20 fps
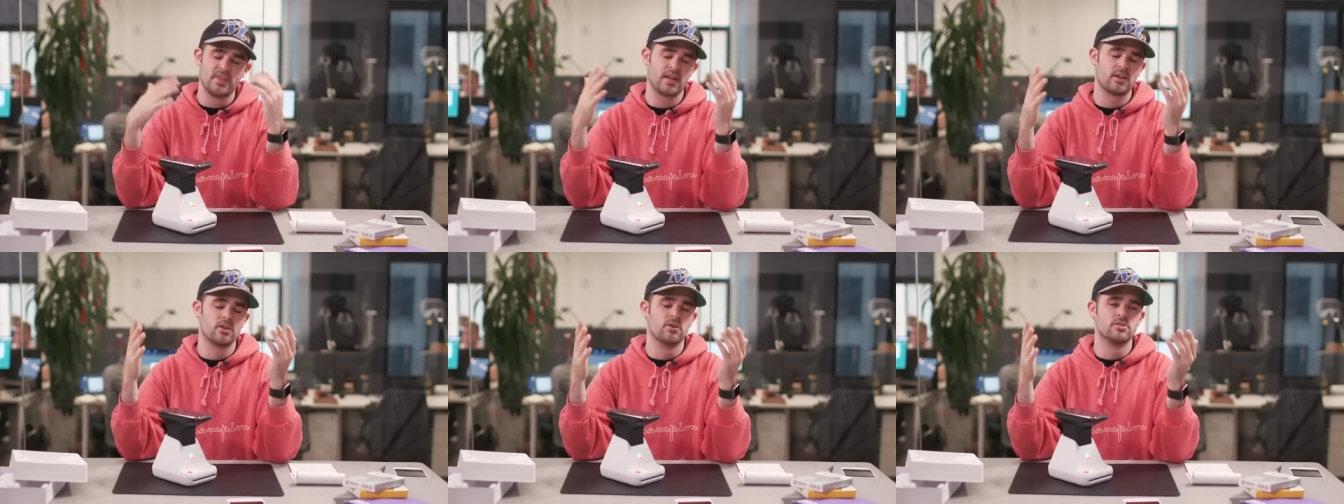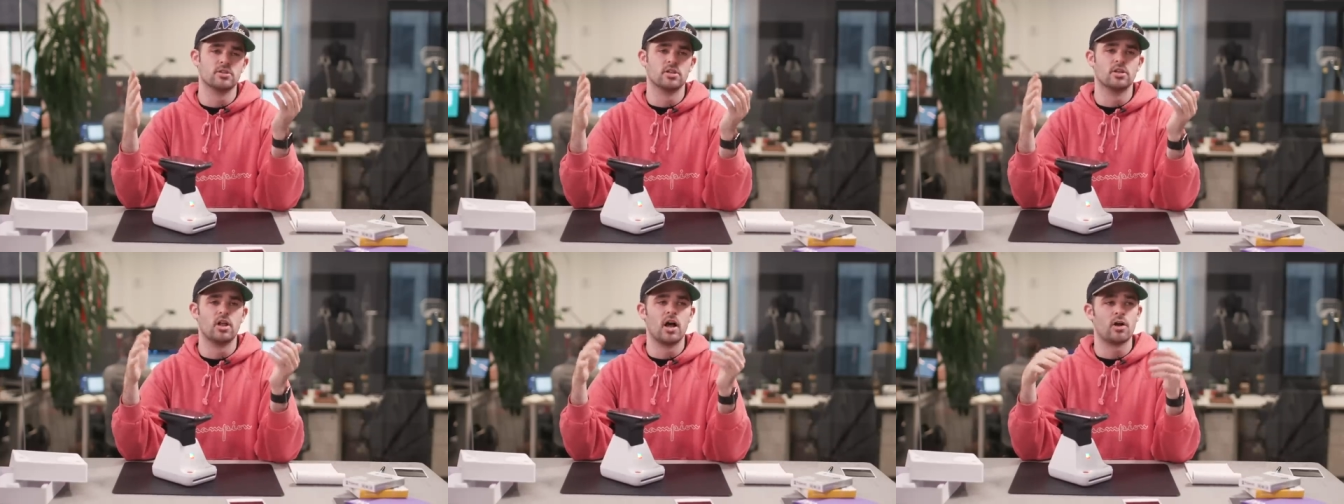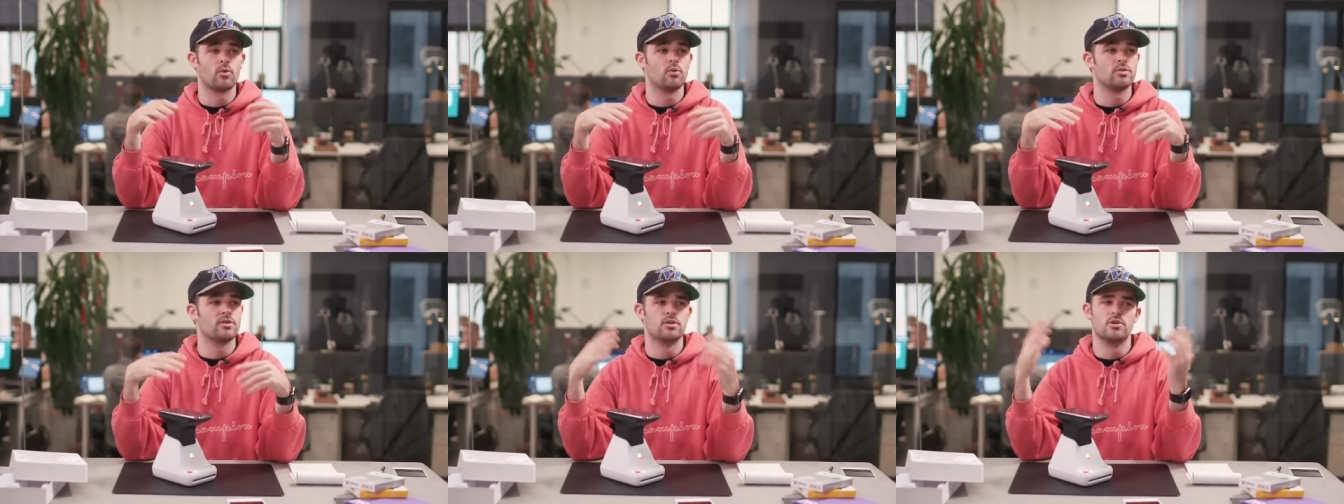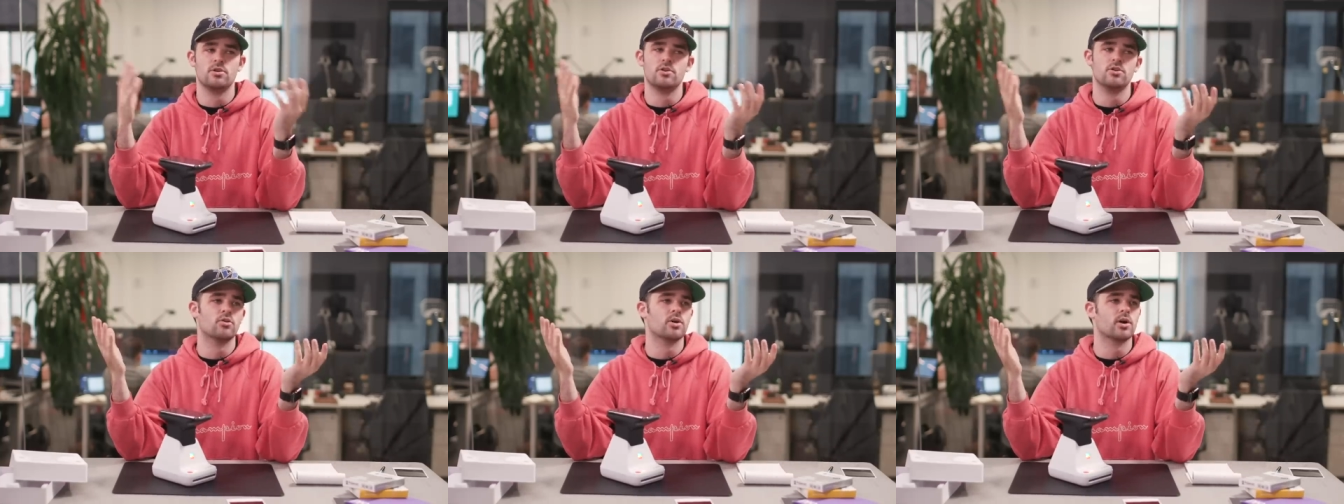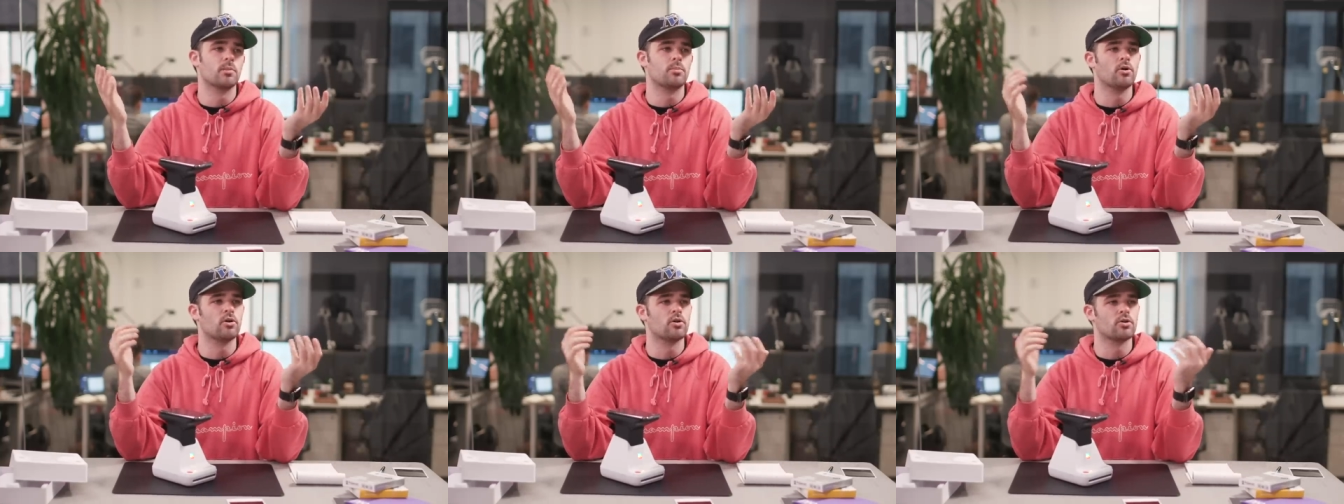that goes along with the
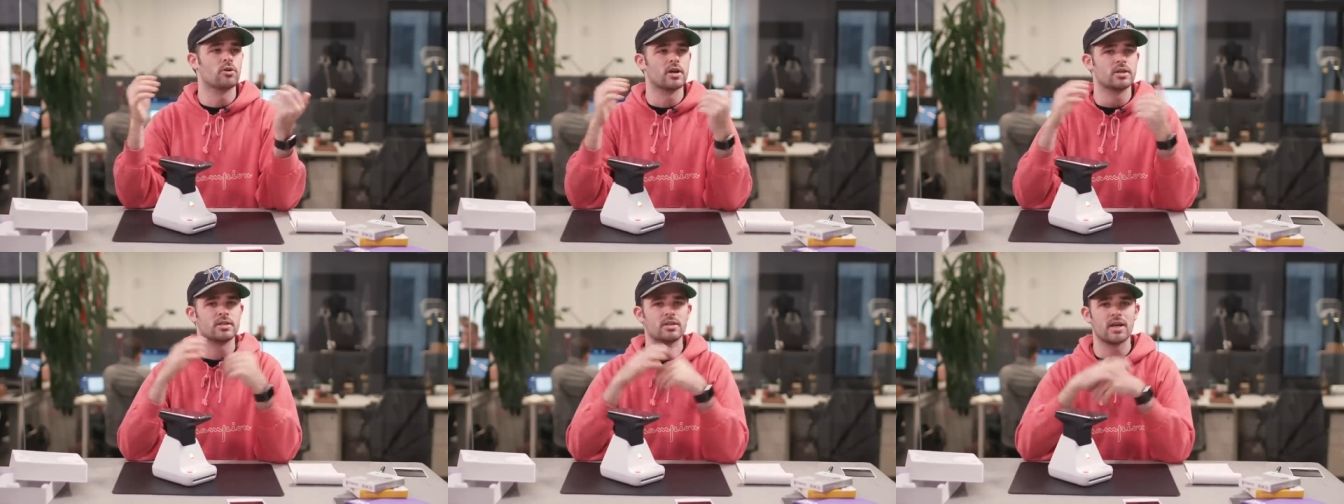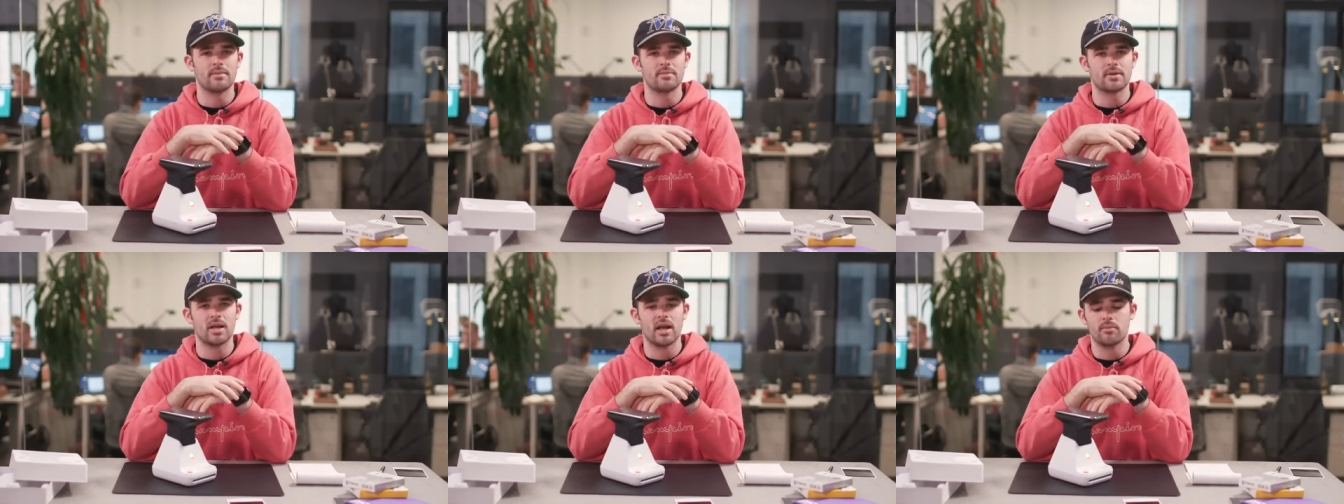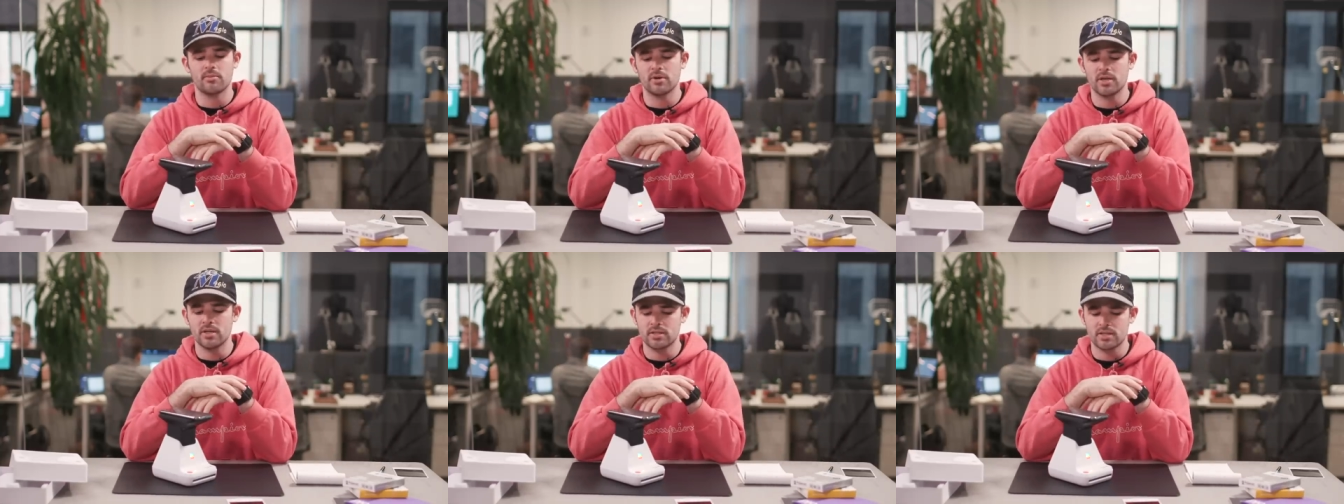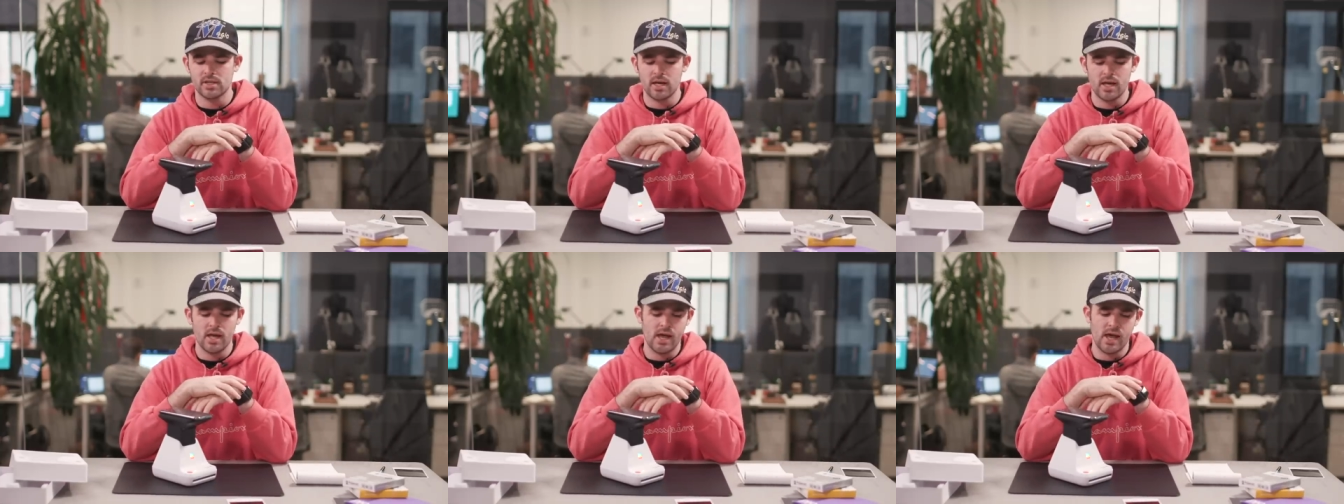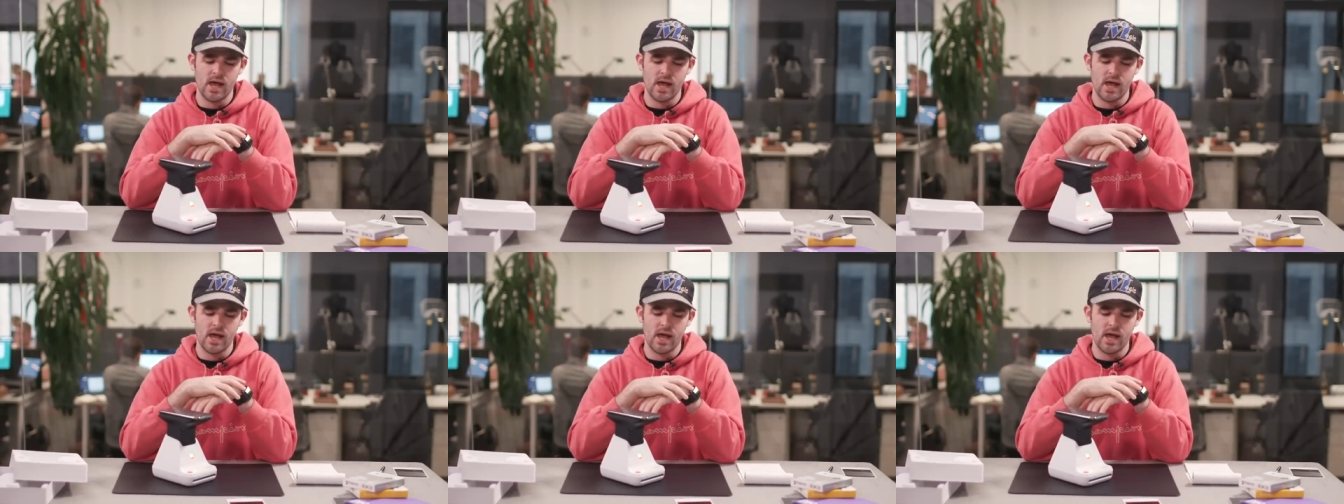newer Polaroid type cameras.